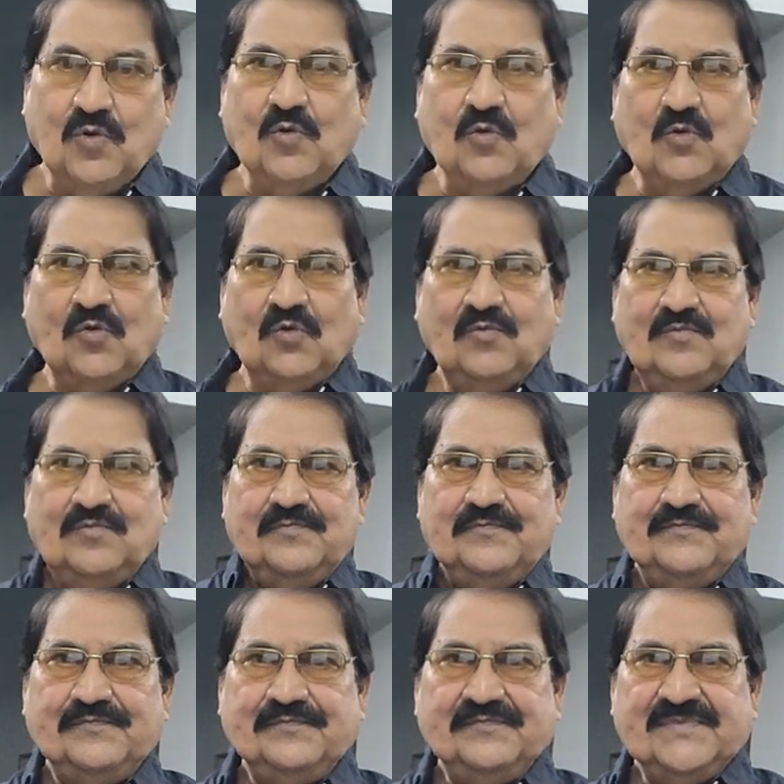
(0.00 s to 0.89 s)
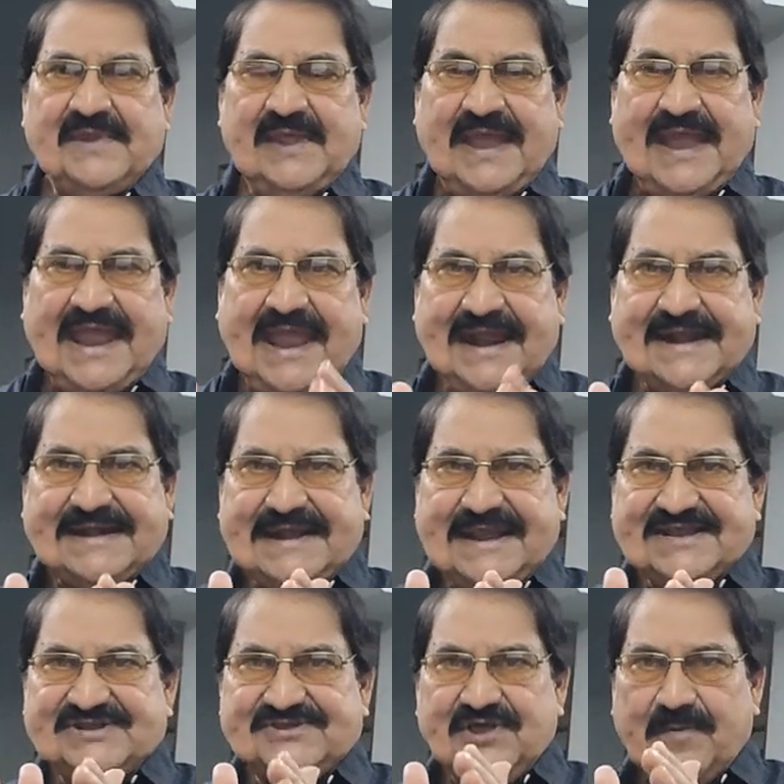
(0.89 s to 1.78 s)
who
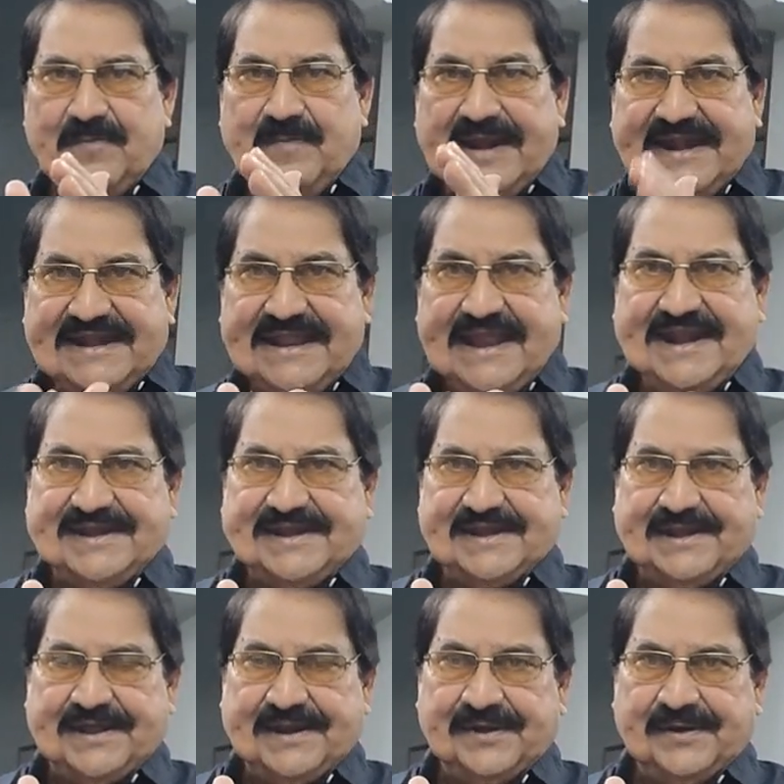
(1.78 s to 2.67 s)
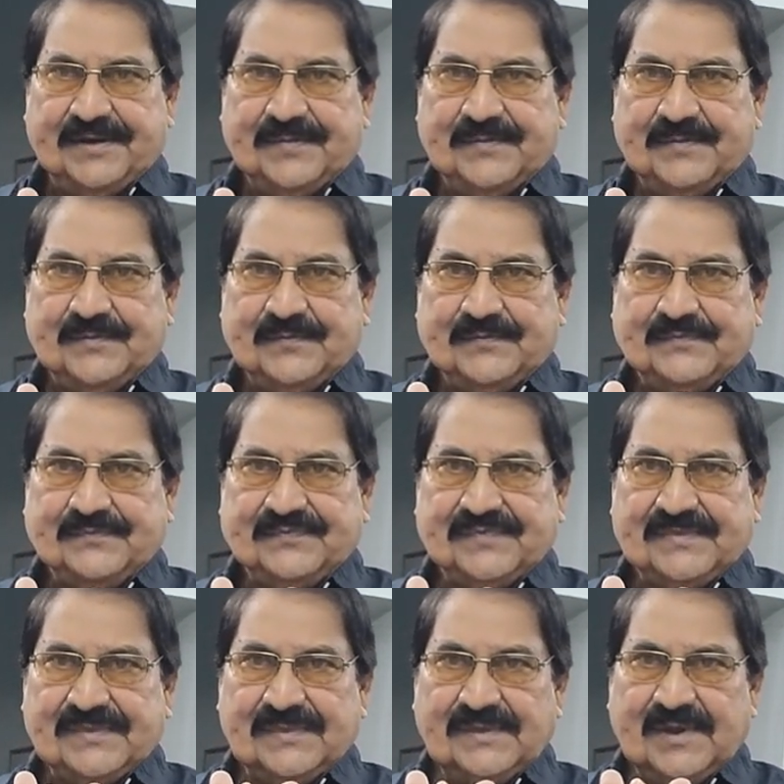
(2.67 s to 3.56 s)
act as the mediator
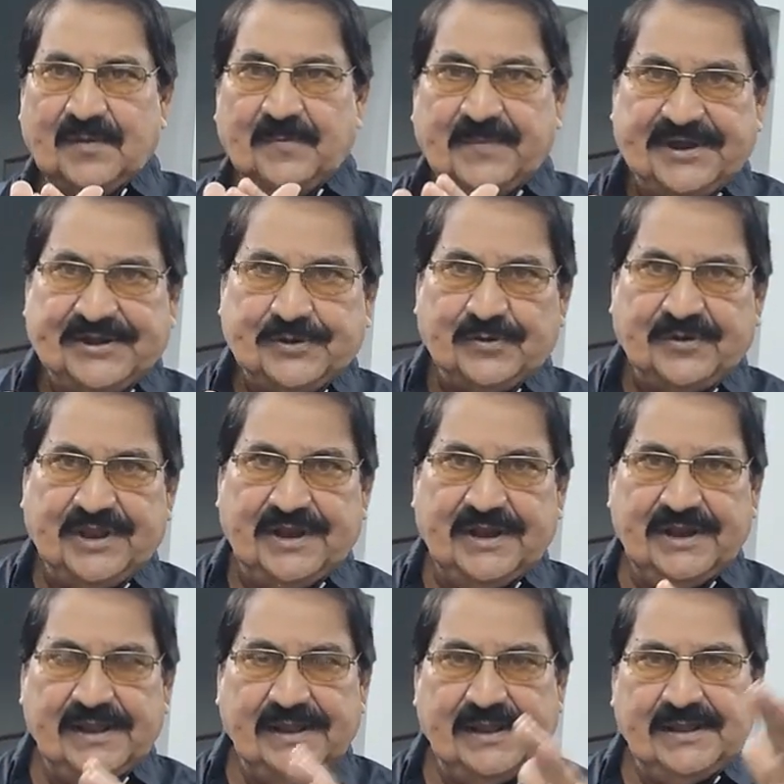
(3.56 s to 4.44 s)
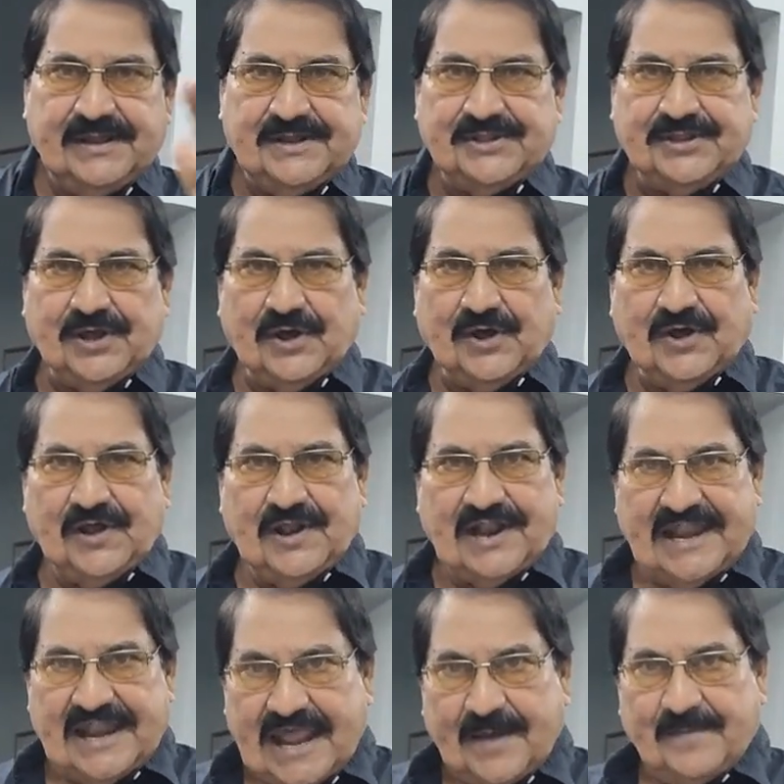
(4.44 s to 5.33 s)
between
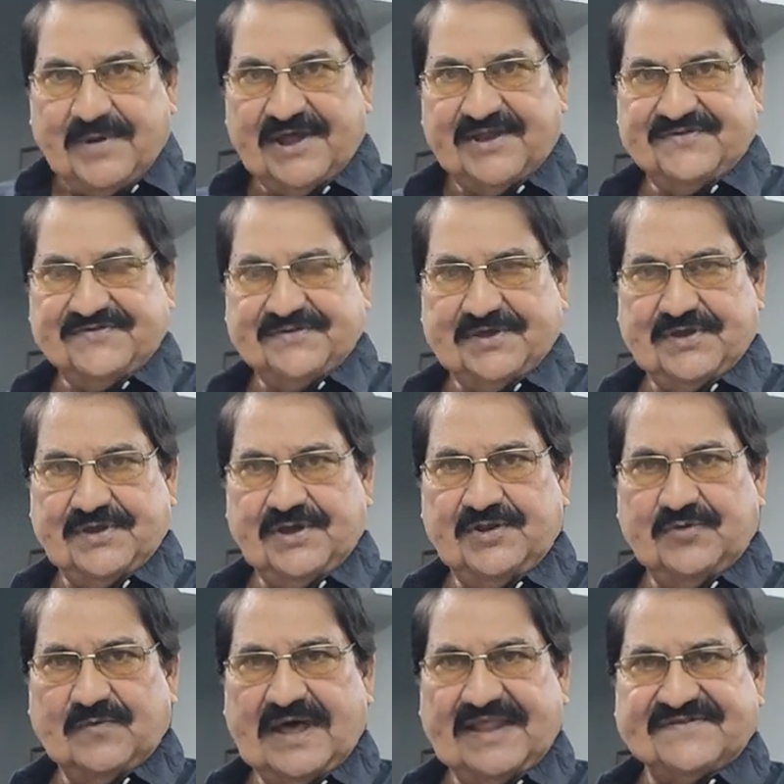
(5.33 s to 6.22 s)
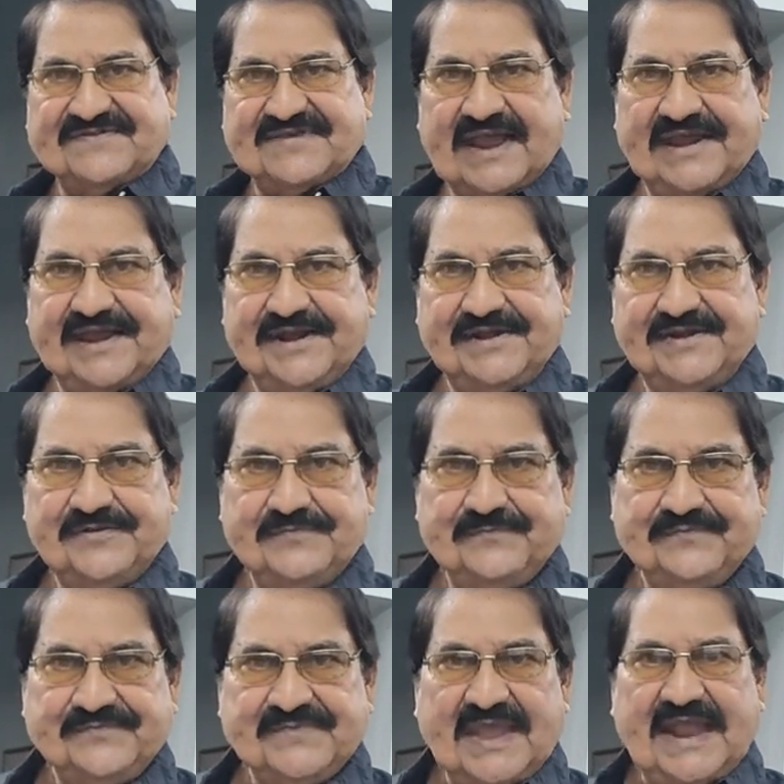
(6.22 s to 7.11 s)
the laborers on one side
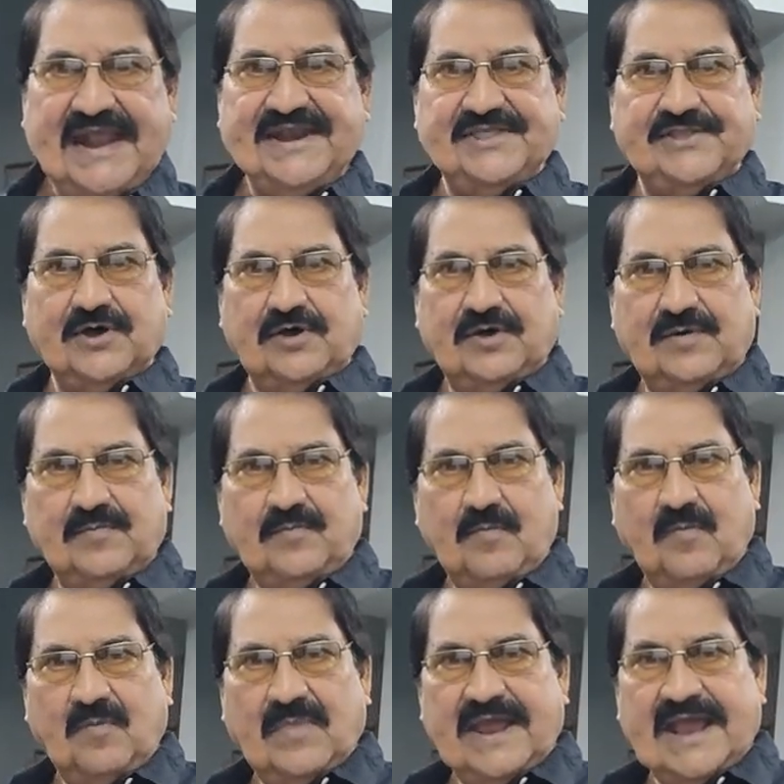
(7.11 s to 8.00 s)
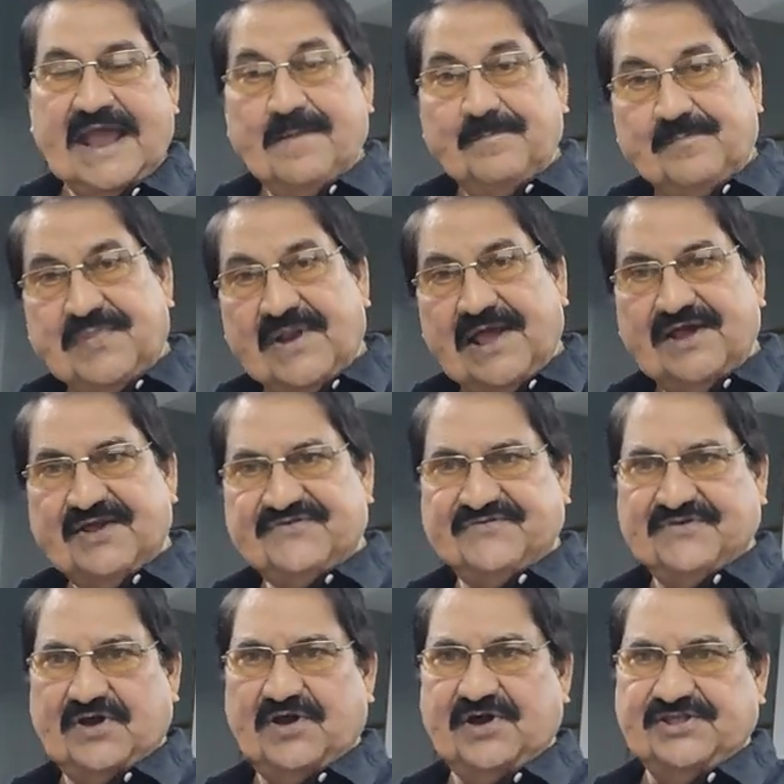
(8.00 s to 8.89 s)
and the
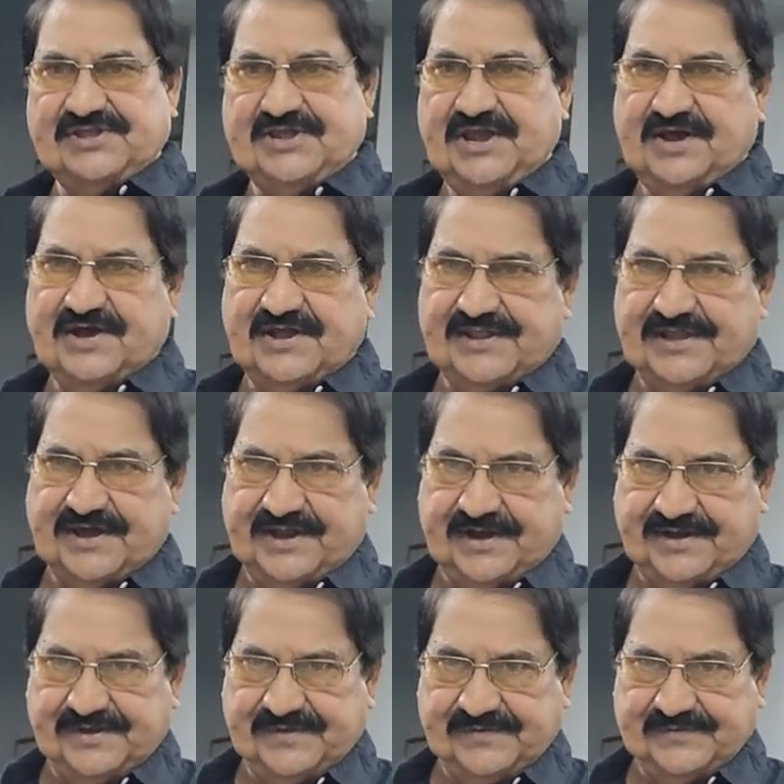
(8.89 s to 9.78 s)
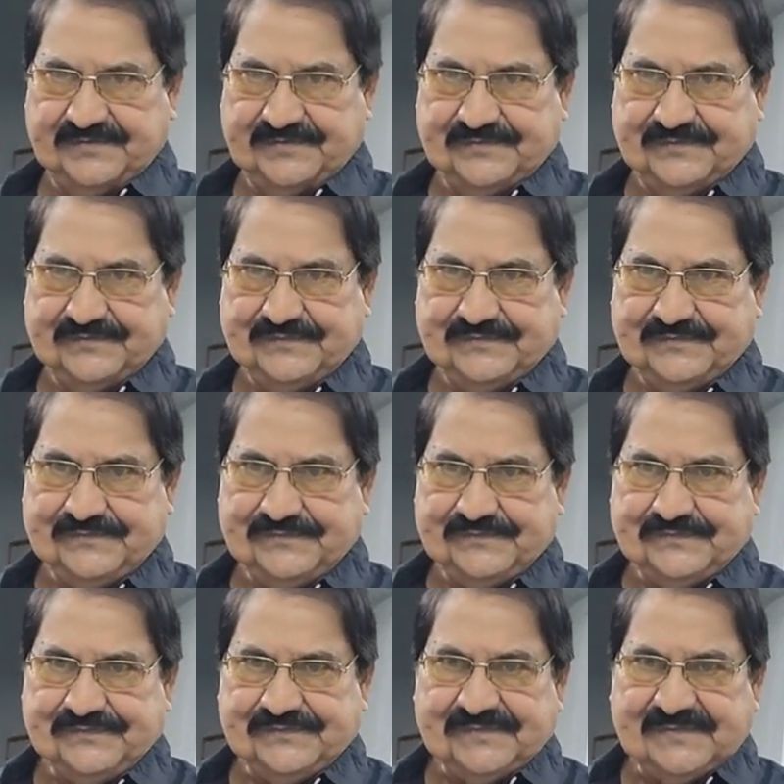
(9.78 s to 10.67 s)
employers on the other.
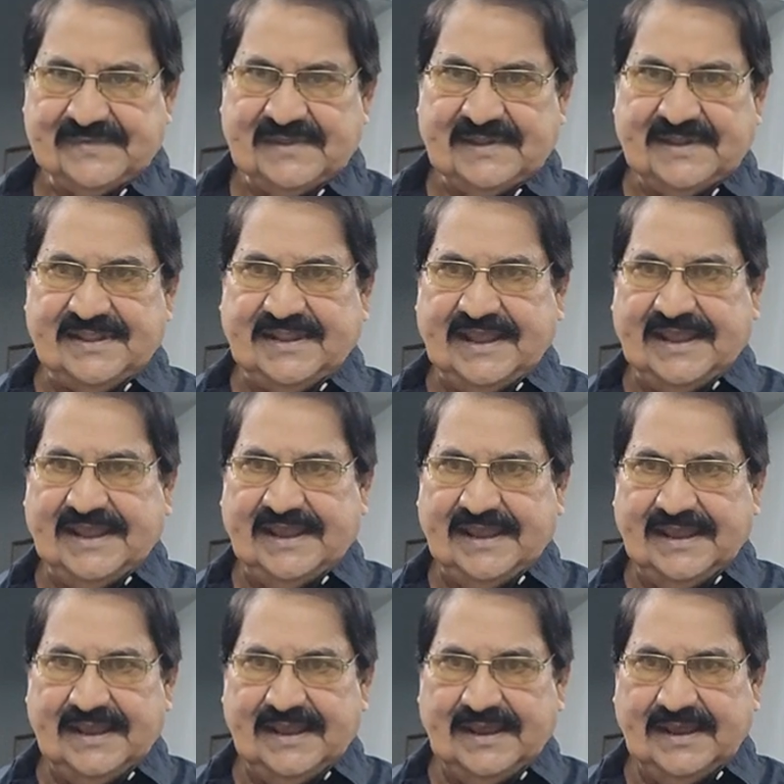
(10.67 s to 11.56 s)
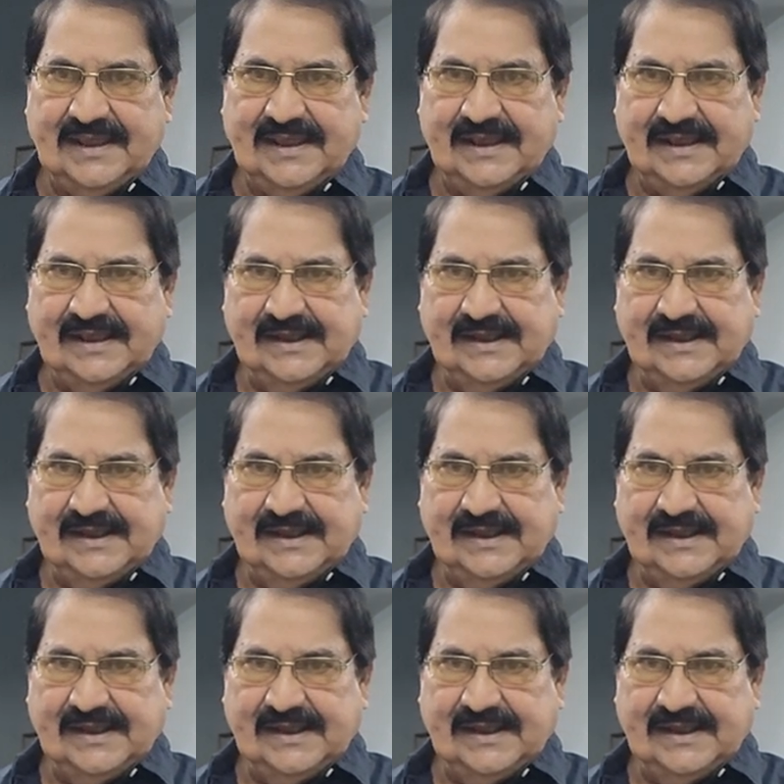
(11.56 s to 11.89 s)
The